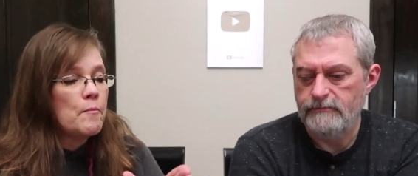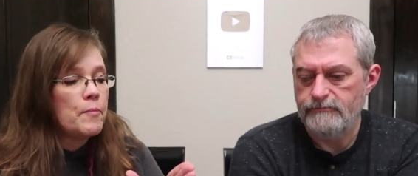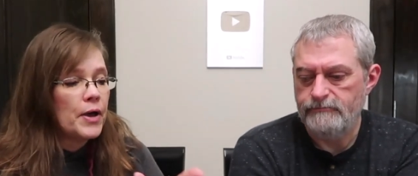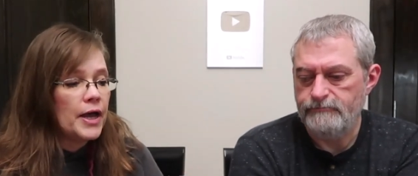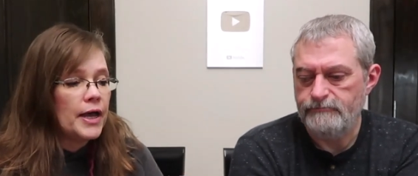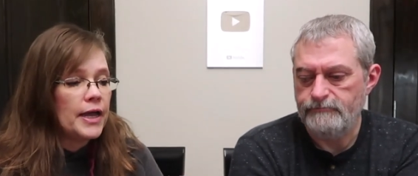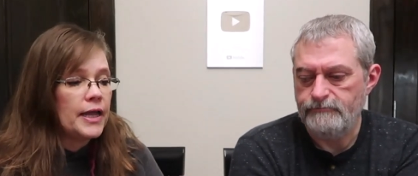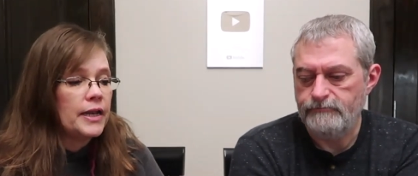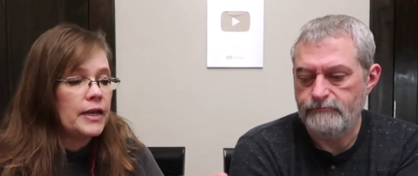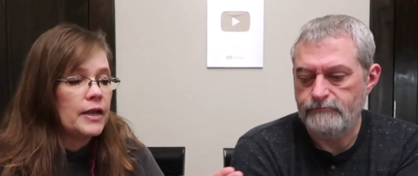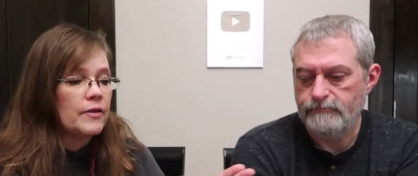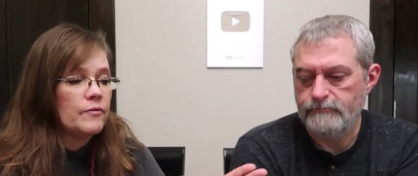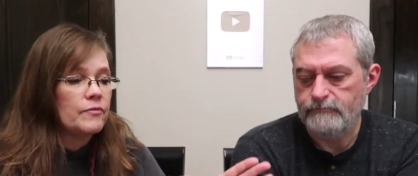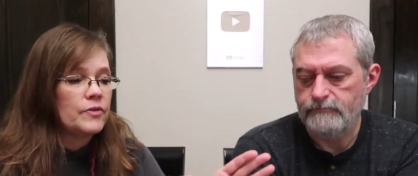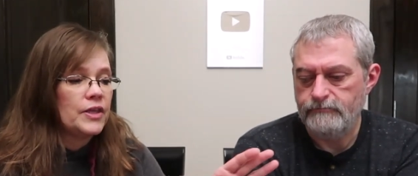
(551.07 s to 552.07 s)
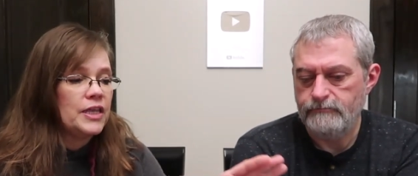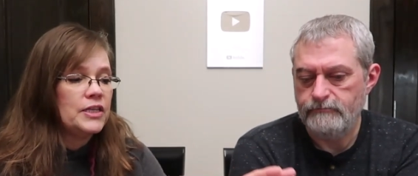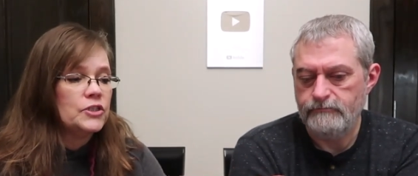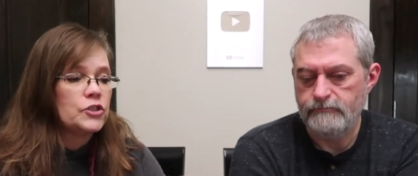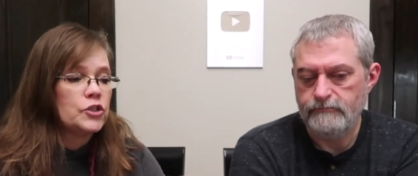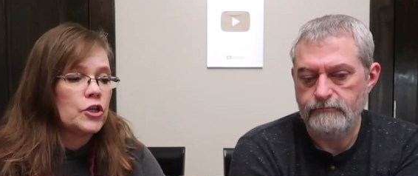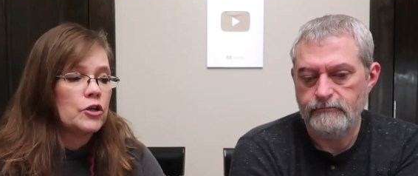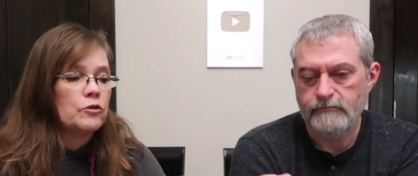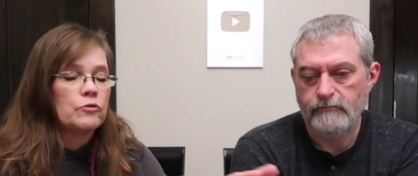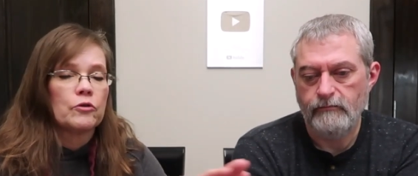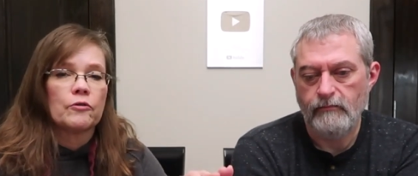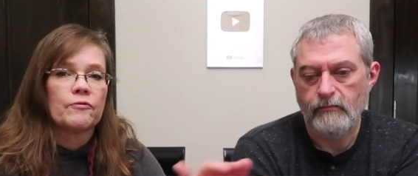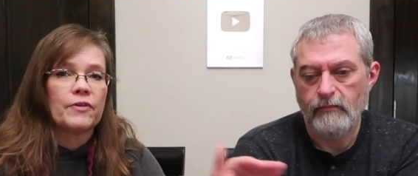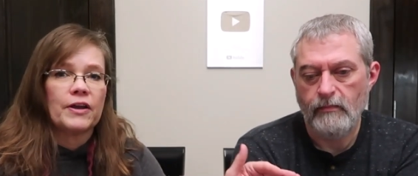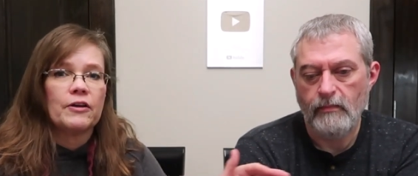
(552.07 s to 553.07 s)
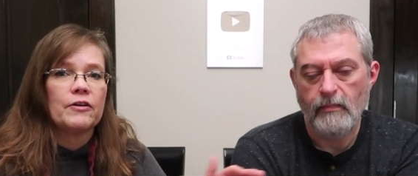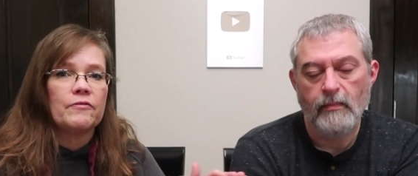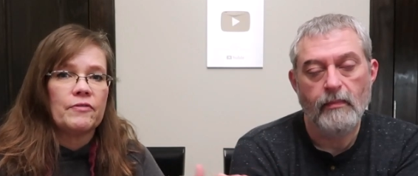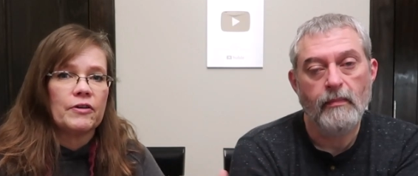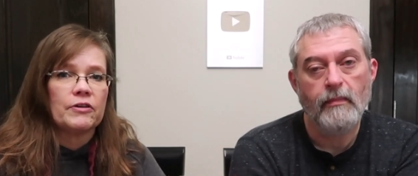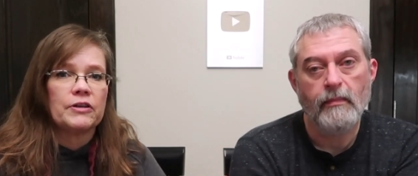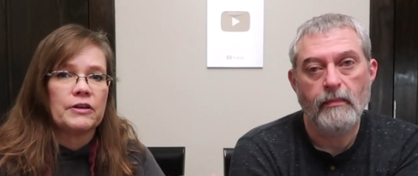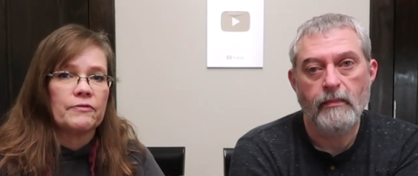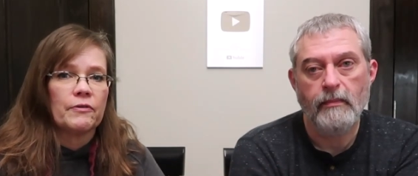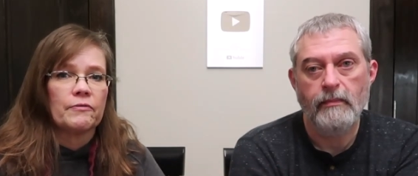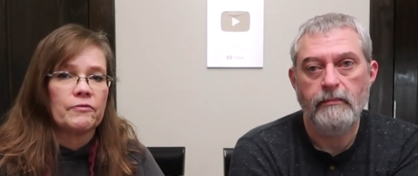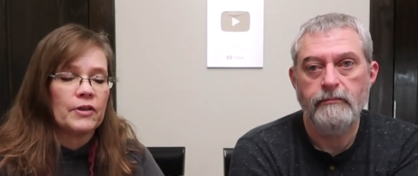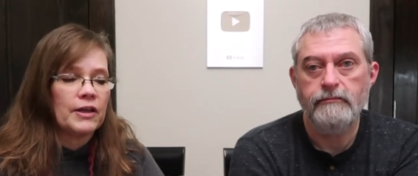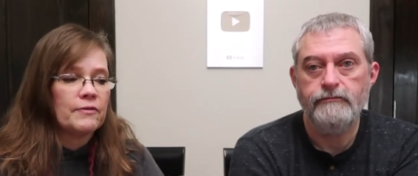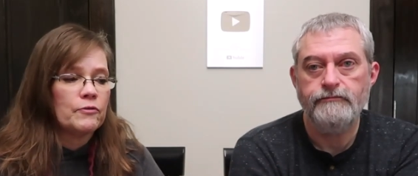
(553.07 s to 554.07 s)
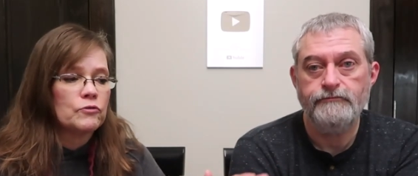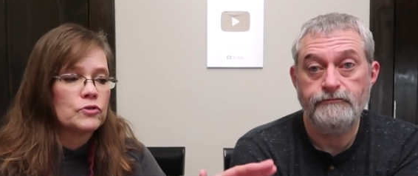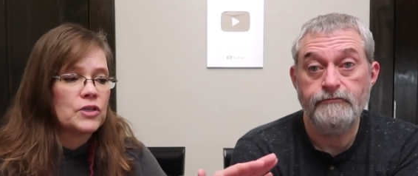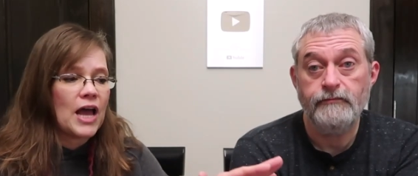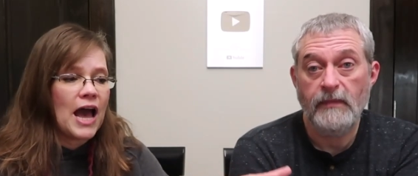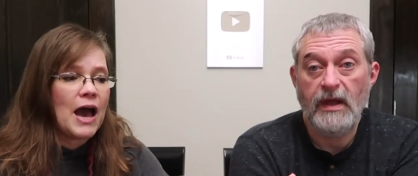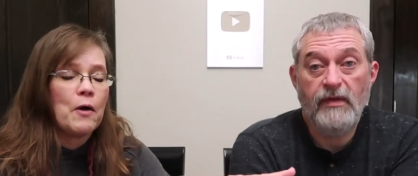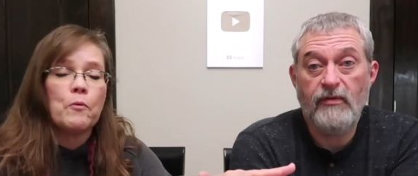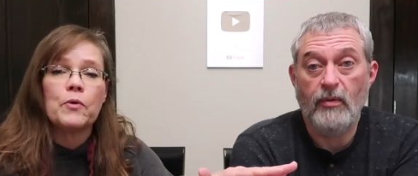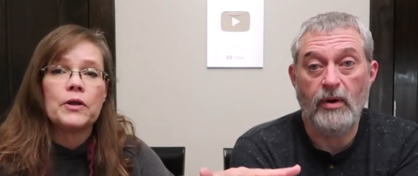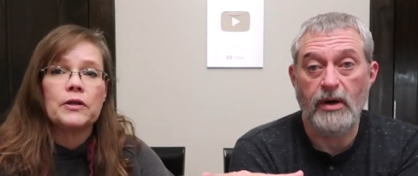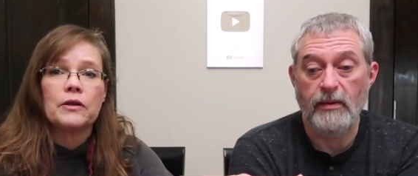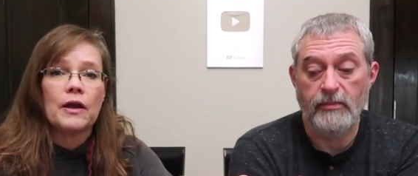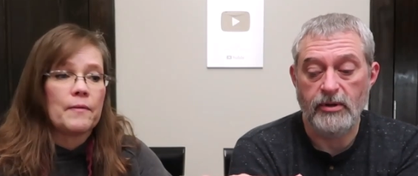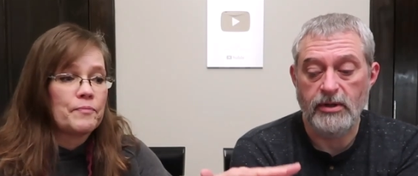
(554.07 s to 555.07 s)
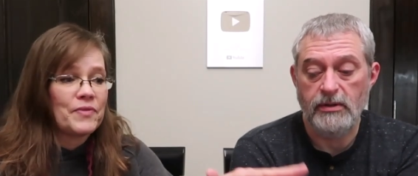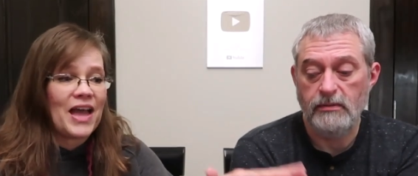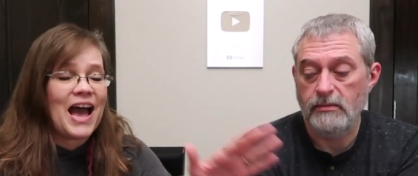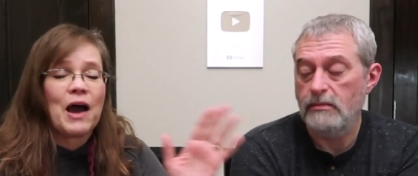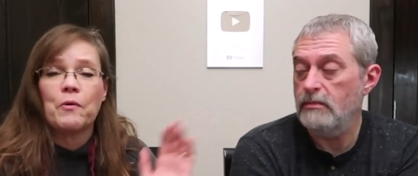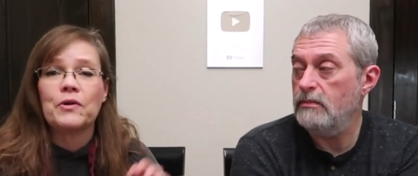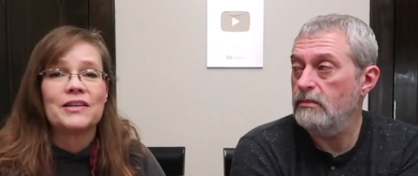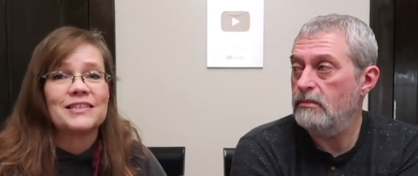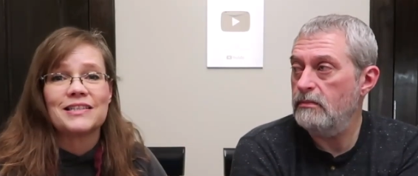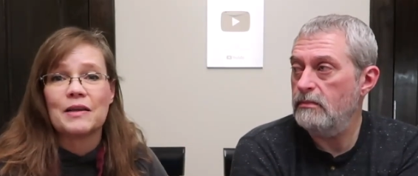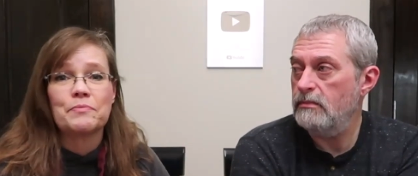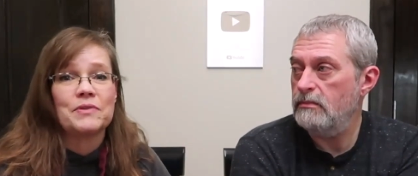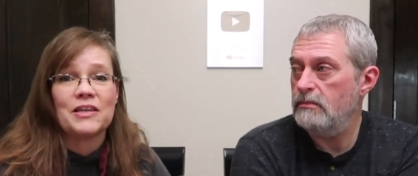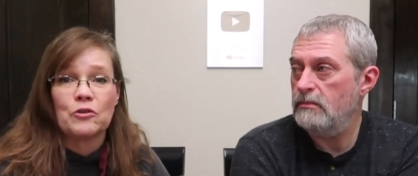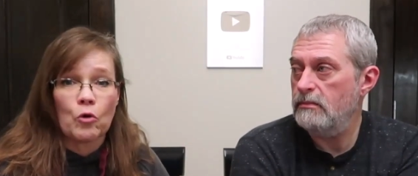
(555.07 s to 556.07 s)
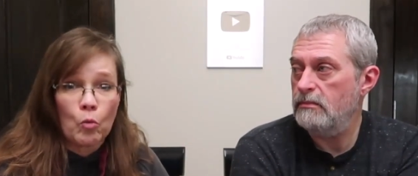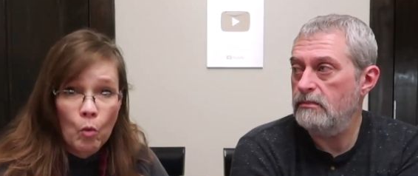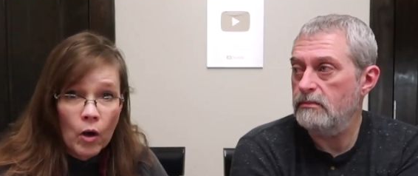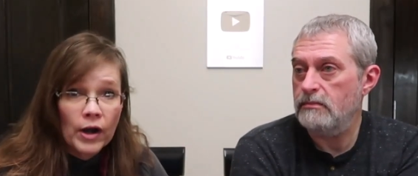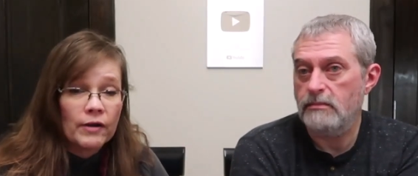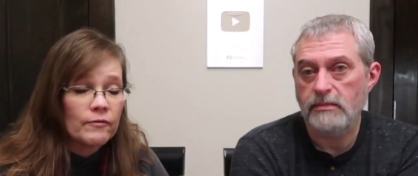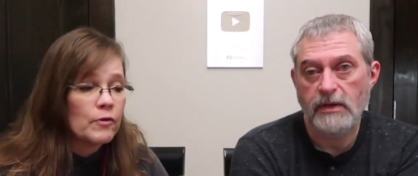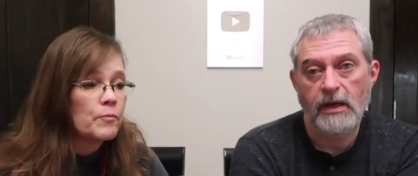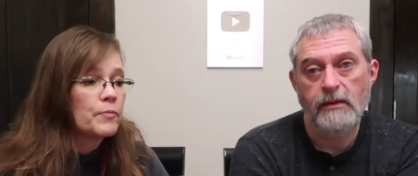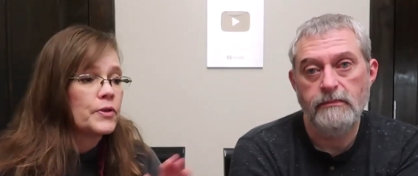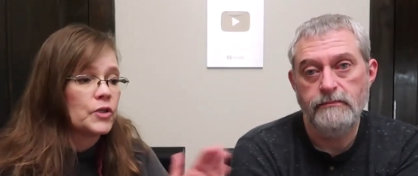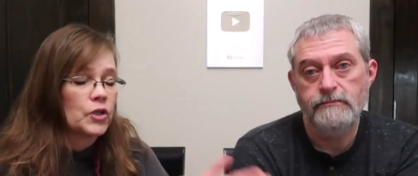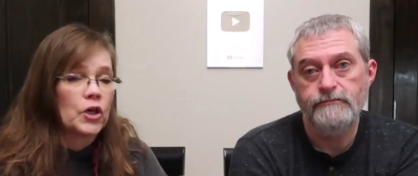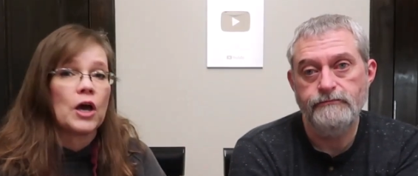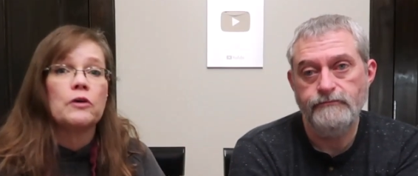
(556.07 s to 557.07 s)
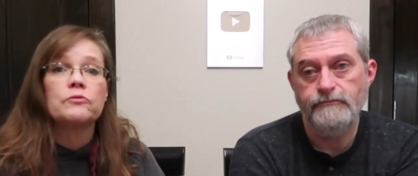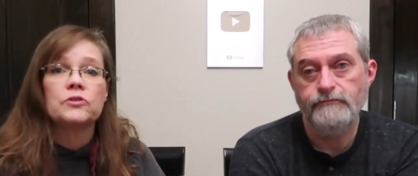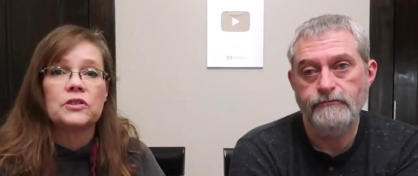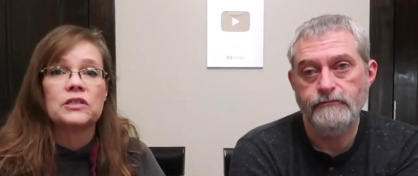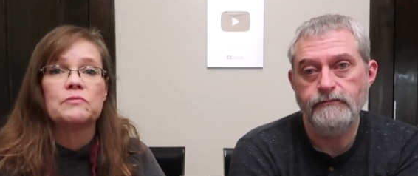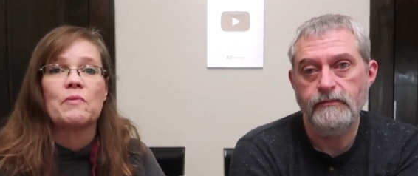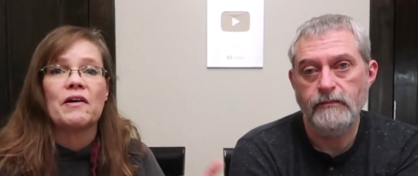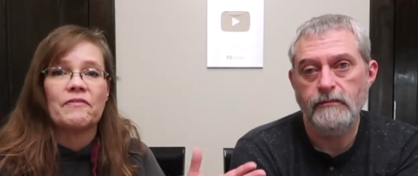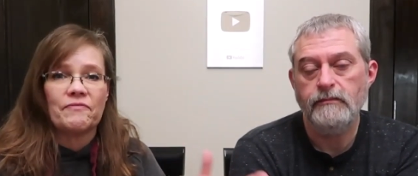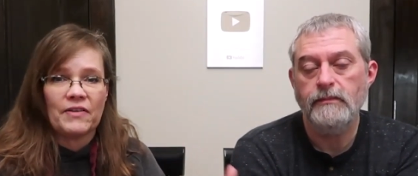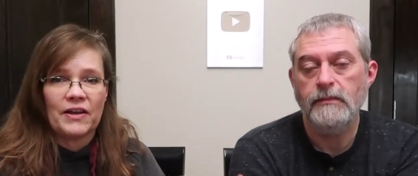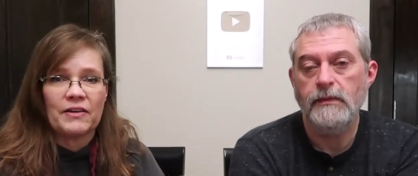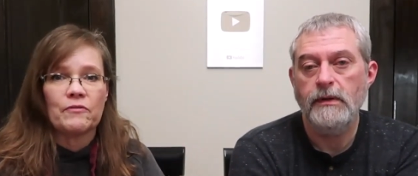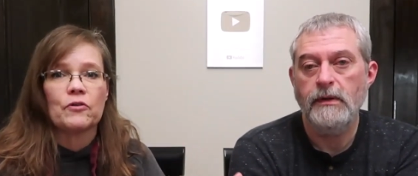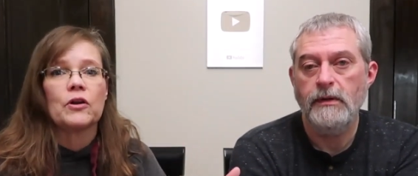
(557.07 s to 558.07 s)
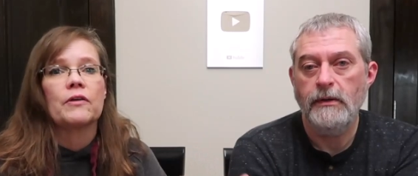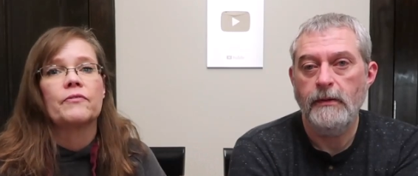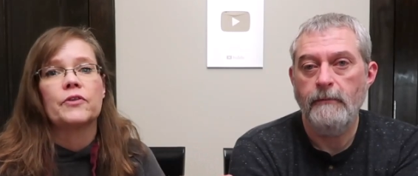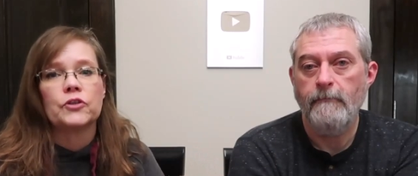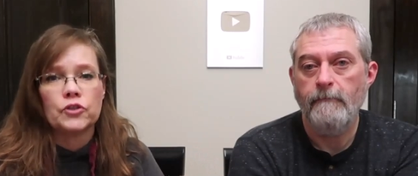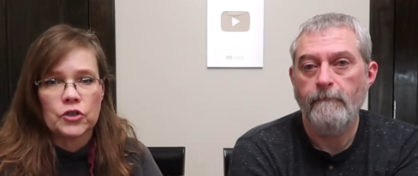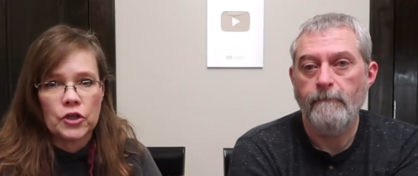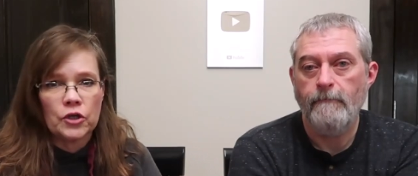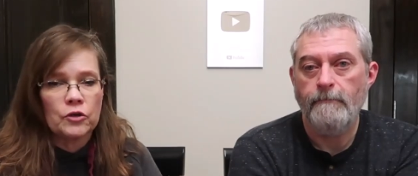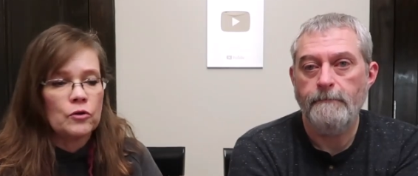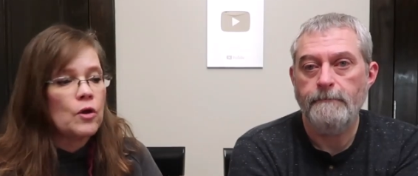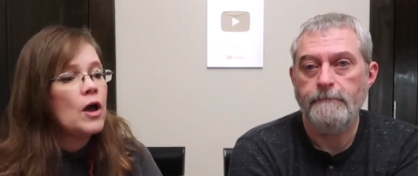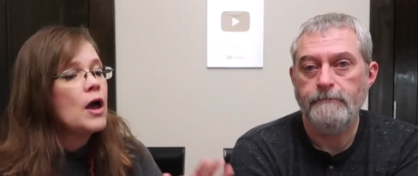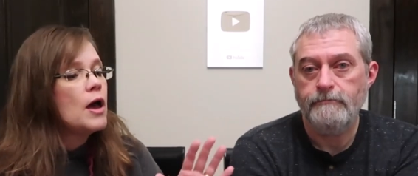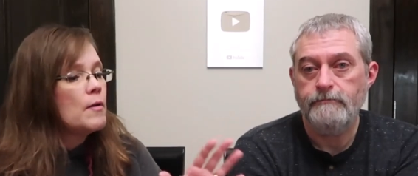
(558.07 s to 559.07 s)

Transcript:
Speaker 1: But these two, they're very, very different flavors. Either mm-hmm. I would, one of them are good. I would accept either one of them, yeah. but the Ghost is my favorite of the two.